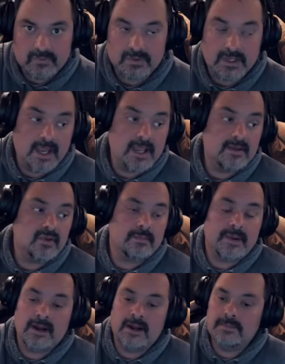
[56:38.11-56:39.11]
Okay, your
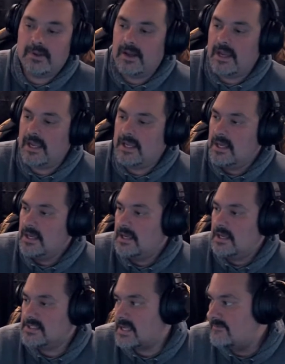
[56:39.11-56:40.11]
bearing play
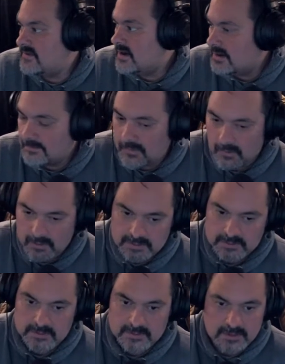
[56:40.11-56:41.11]
is very important.